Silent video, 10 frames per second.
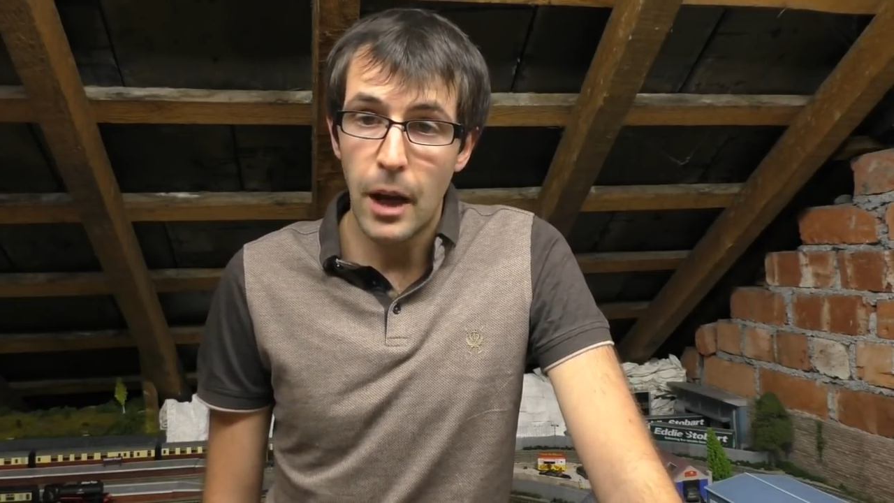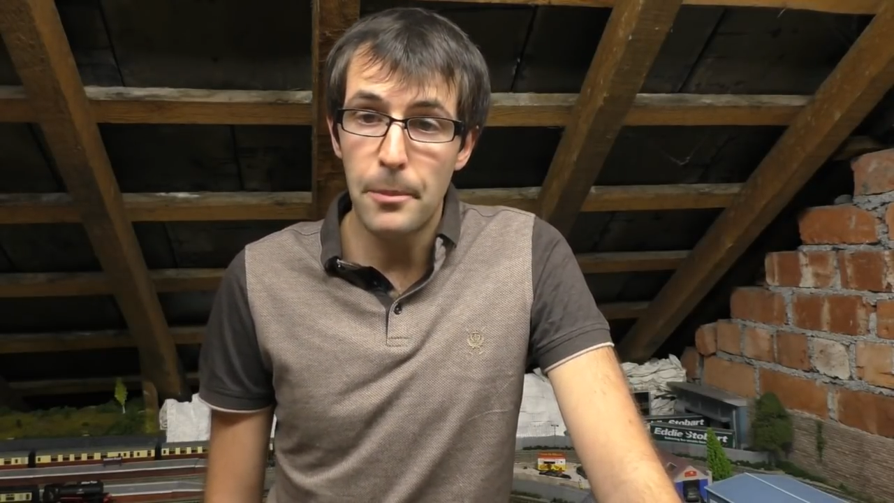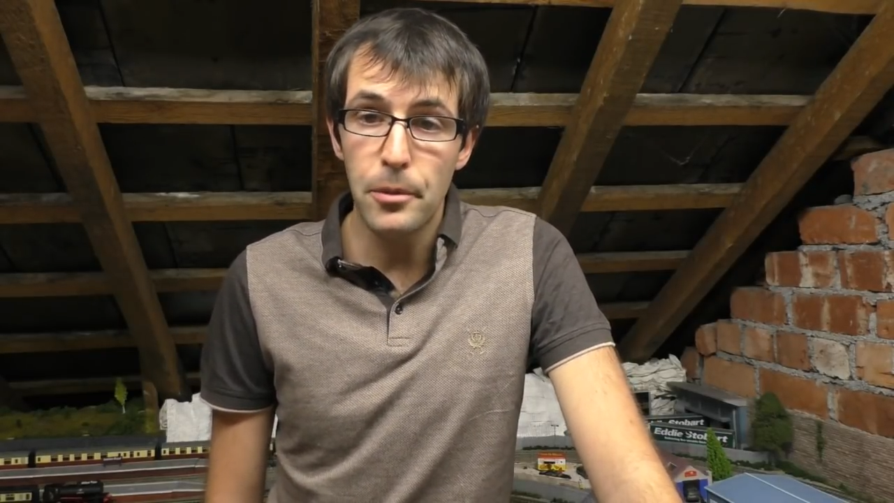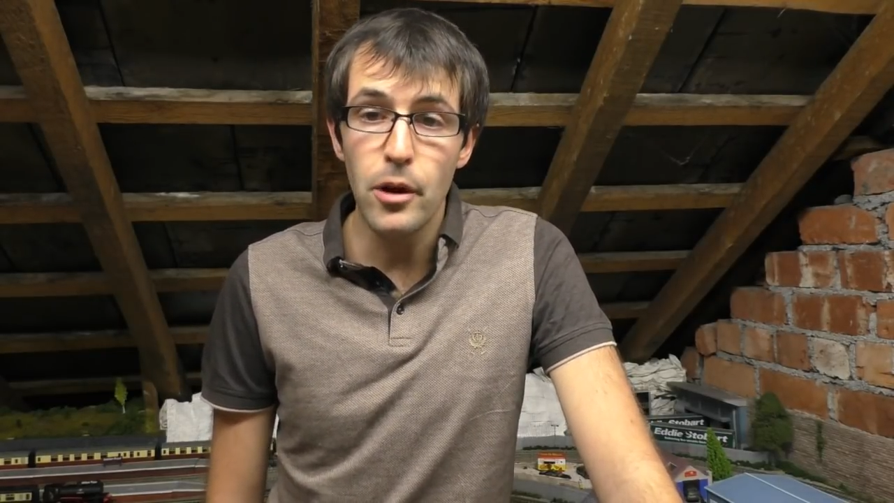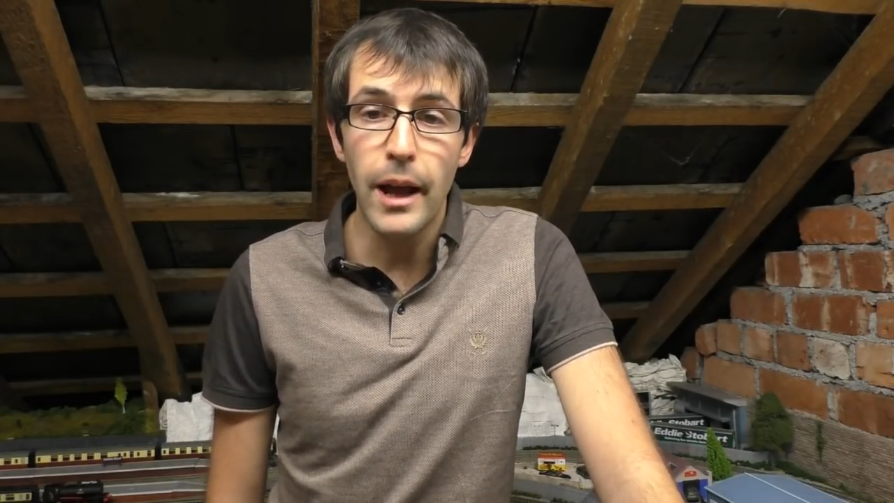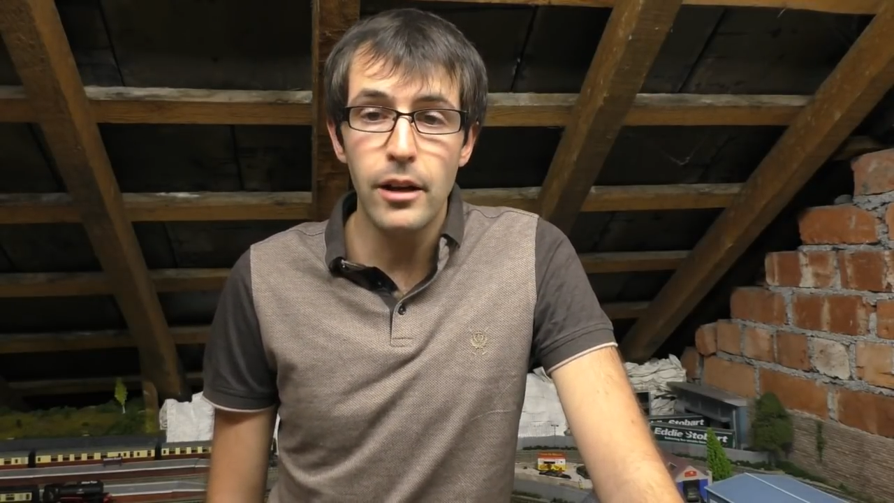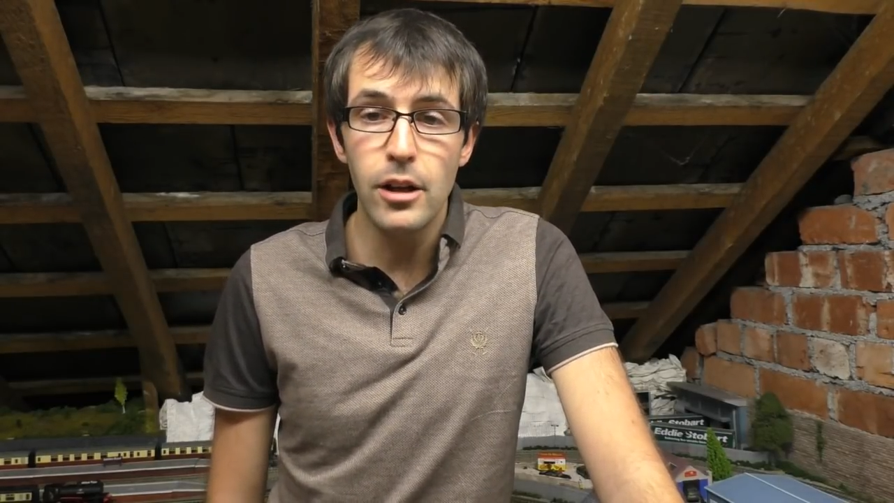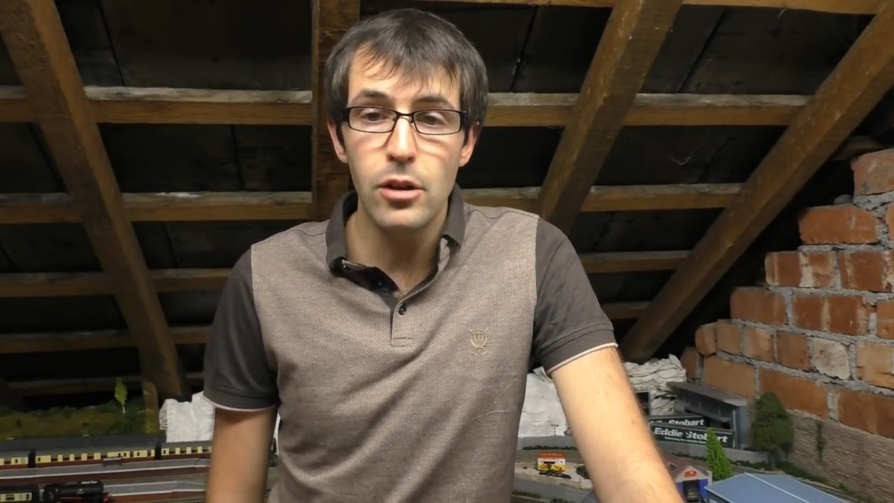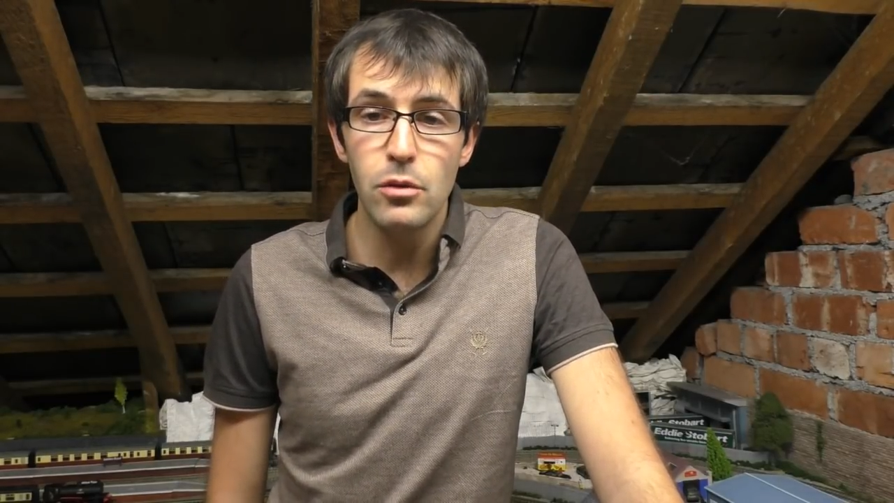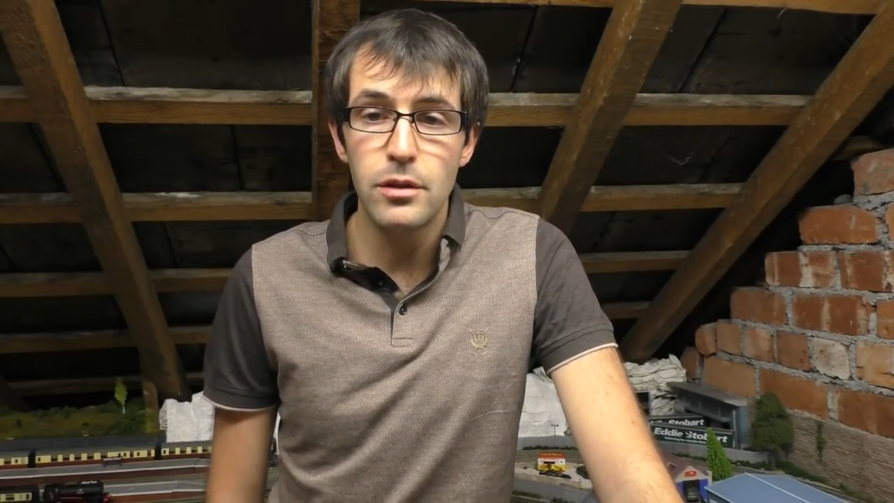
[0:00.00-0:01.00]
a brand
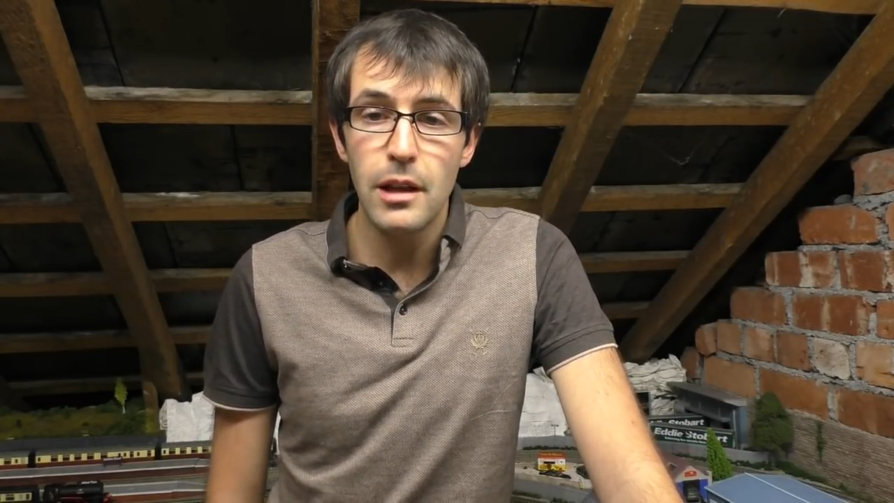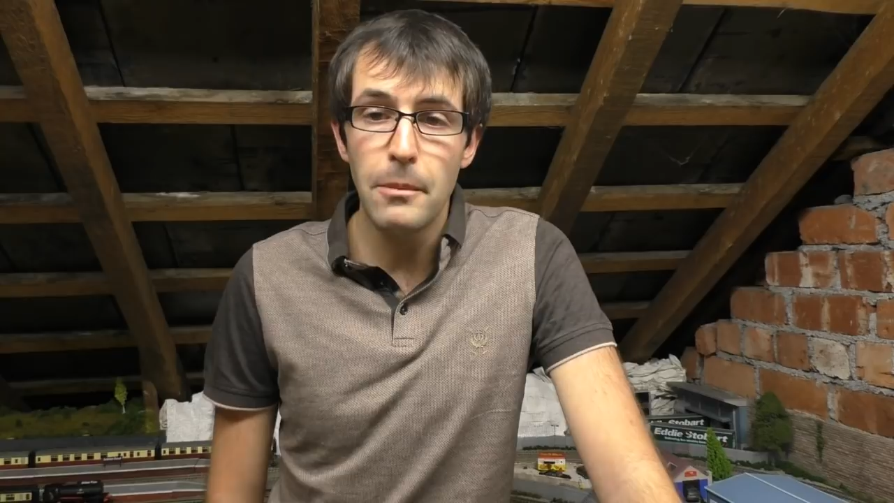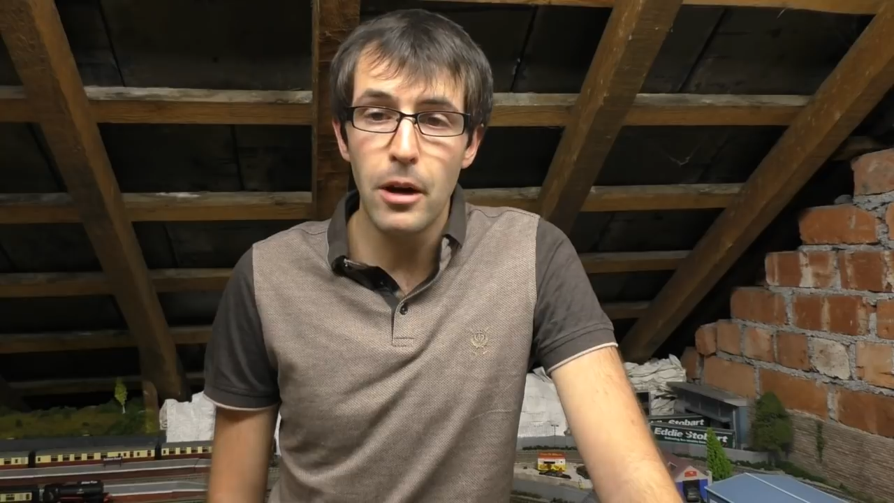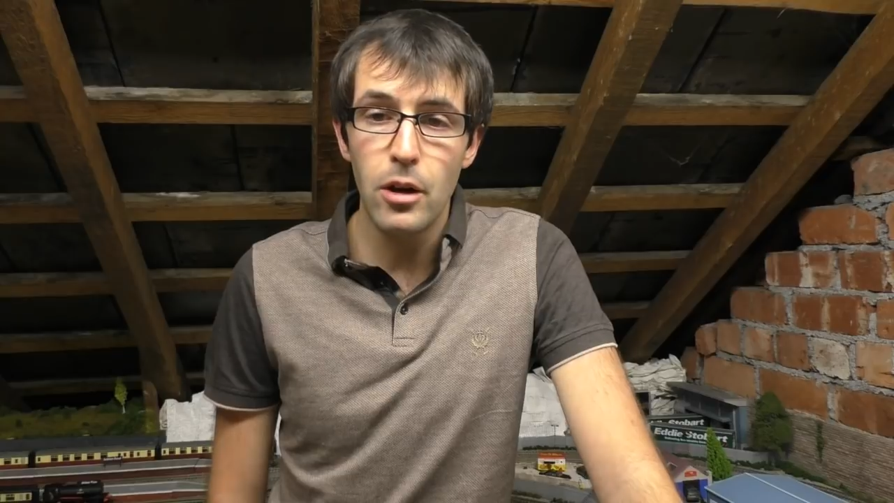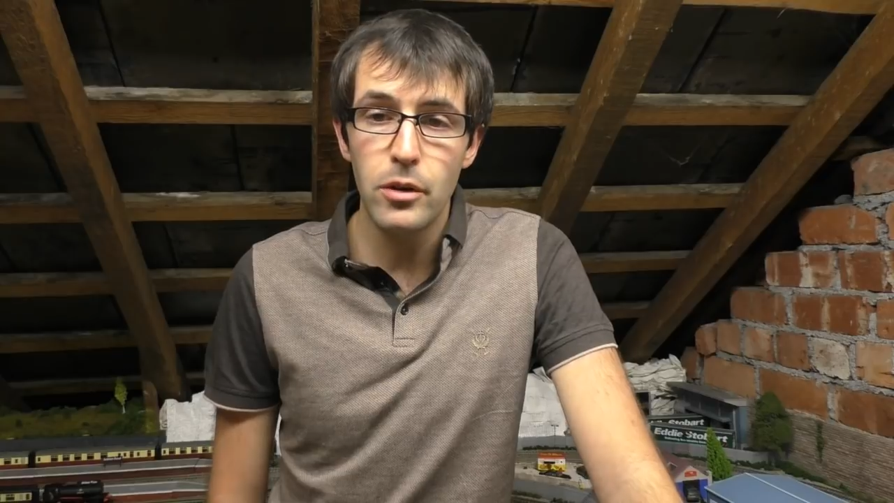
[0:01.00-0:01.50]
new double